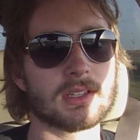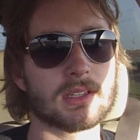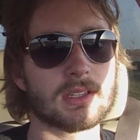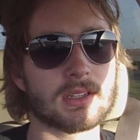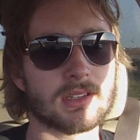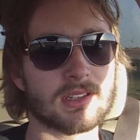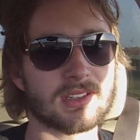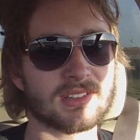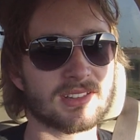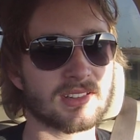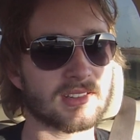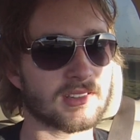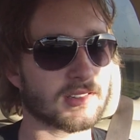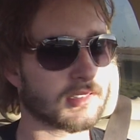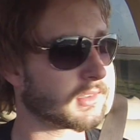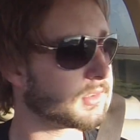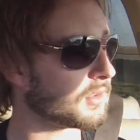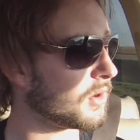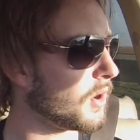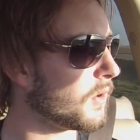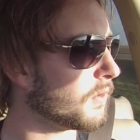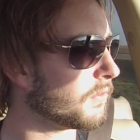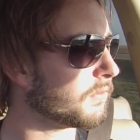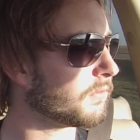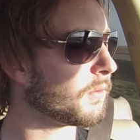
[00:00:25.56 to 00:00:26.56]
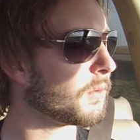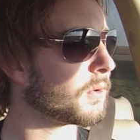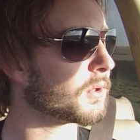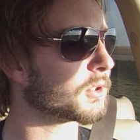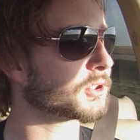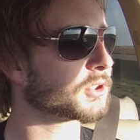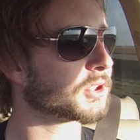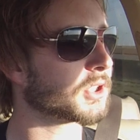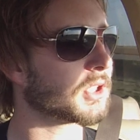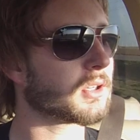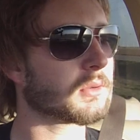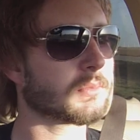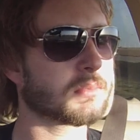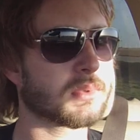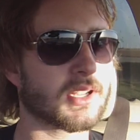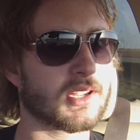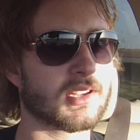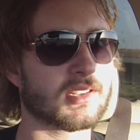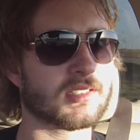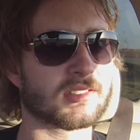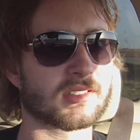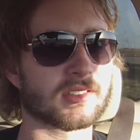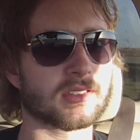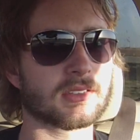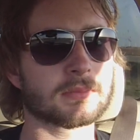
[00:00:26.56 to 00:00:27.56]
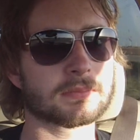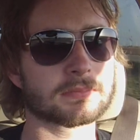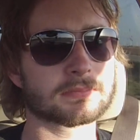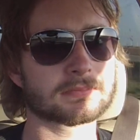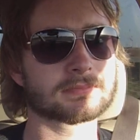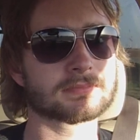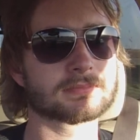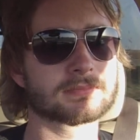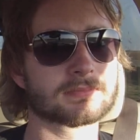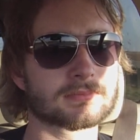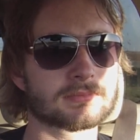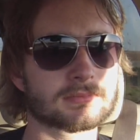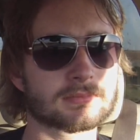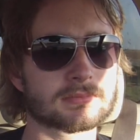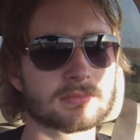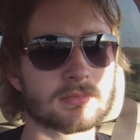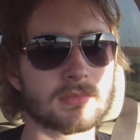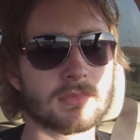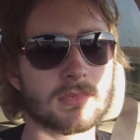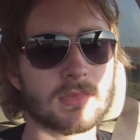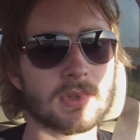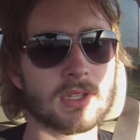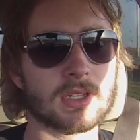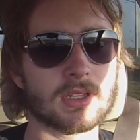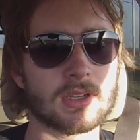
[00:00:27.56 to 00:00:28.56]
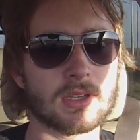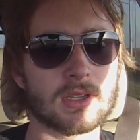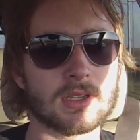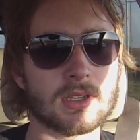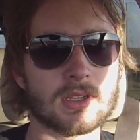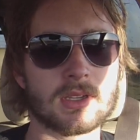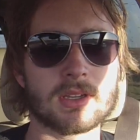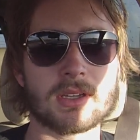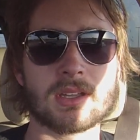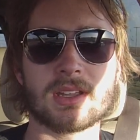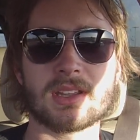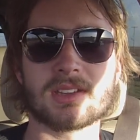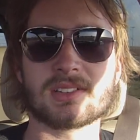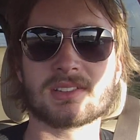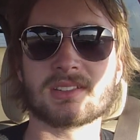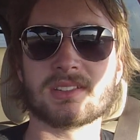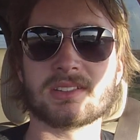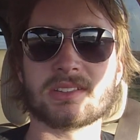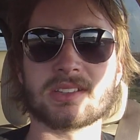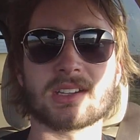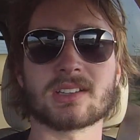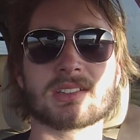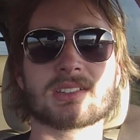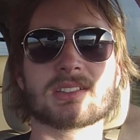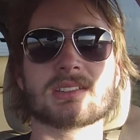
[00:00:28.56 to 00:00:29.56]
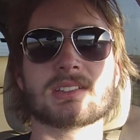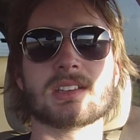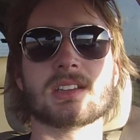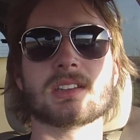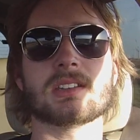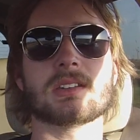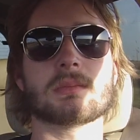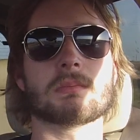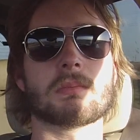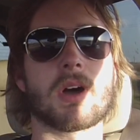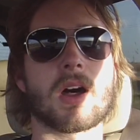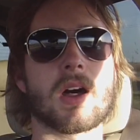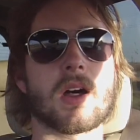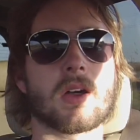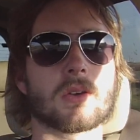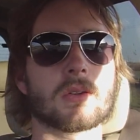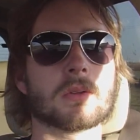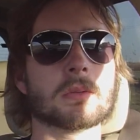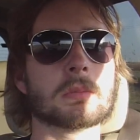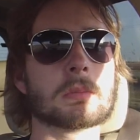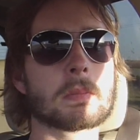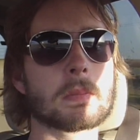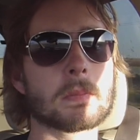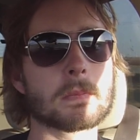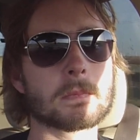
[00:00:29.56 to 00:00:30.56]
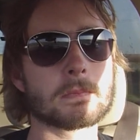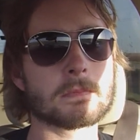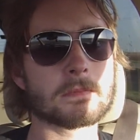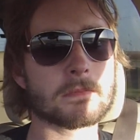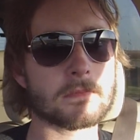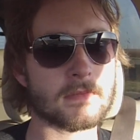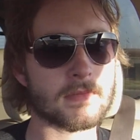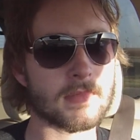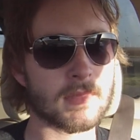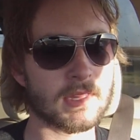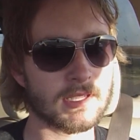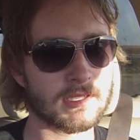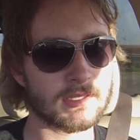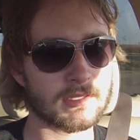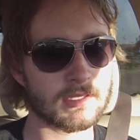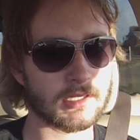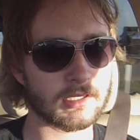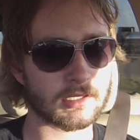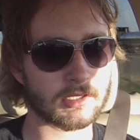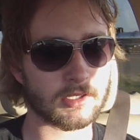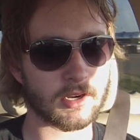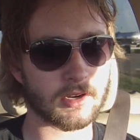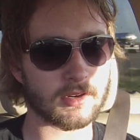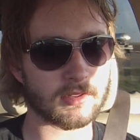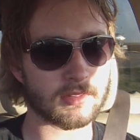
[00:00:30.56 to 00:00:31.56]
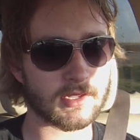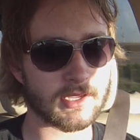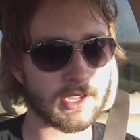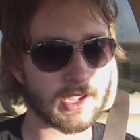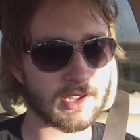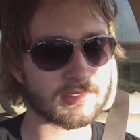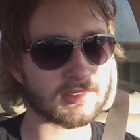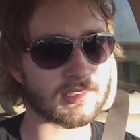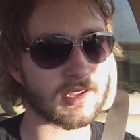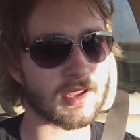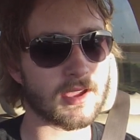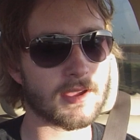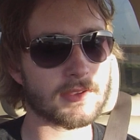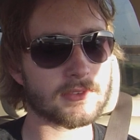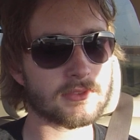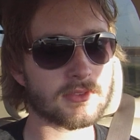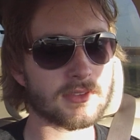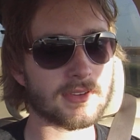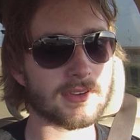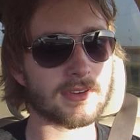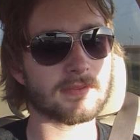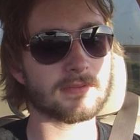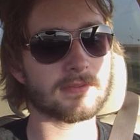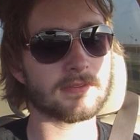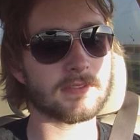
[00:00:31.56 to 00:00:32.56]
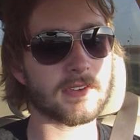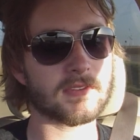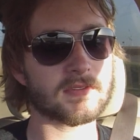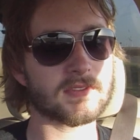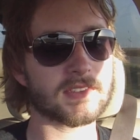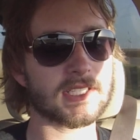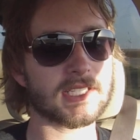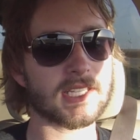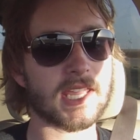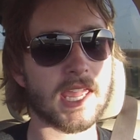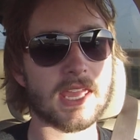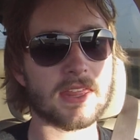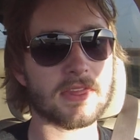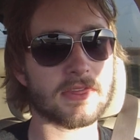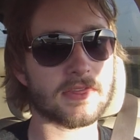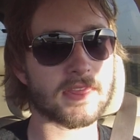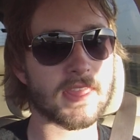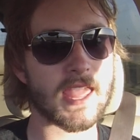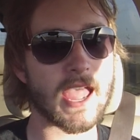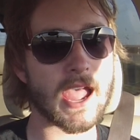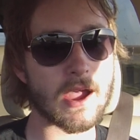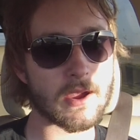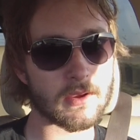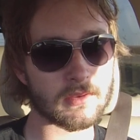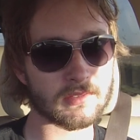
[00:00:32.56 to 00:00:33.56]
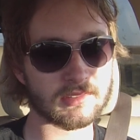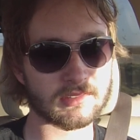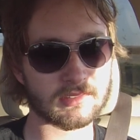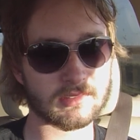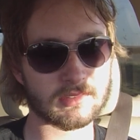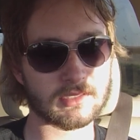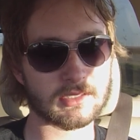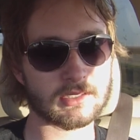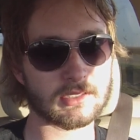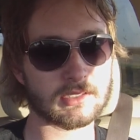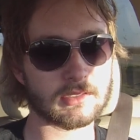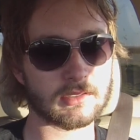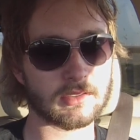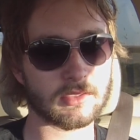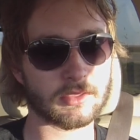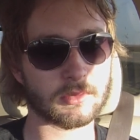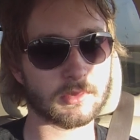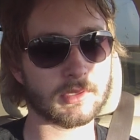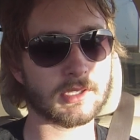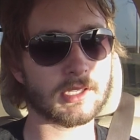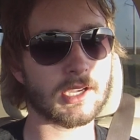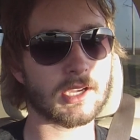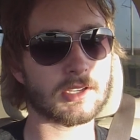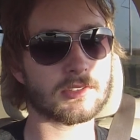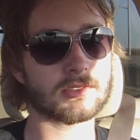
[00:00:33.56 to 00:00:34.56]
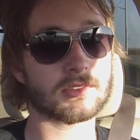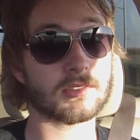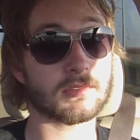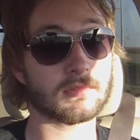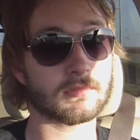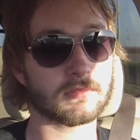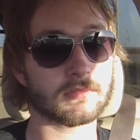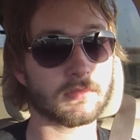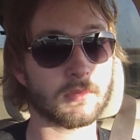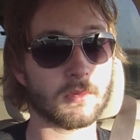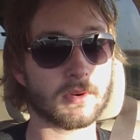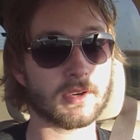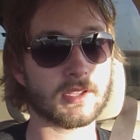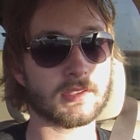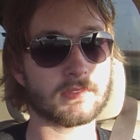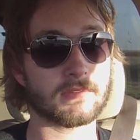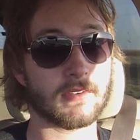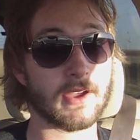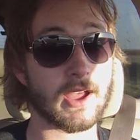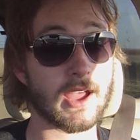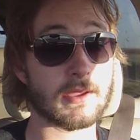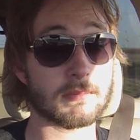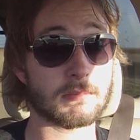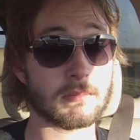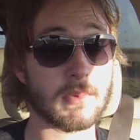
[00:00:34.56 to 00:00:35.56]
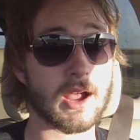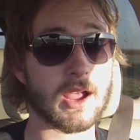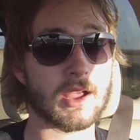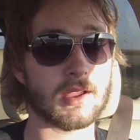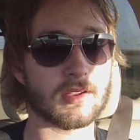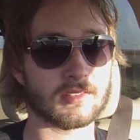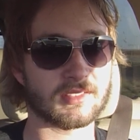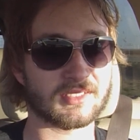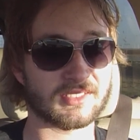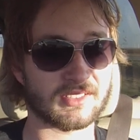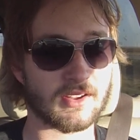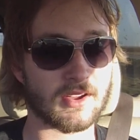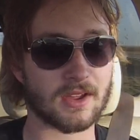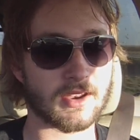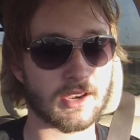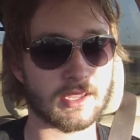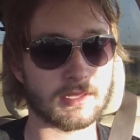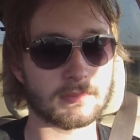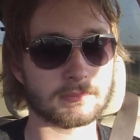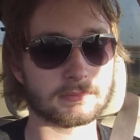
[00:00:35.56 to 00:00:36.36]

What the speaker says: this is an 04 Trailblazer. This is the extended model. Currently has 158,345 miles on it.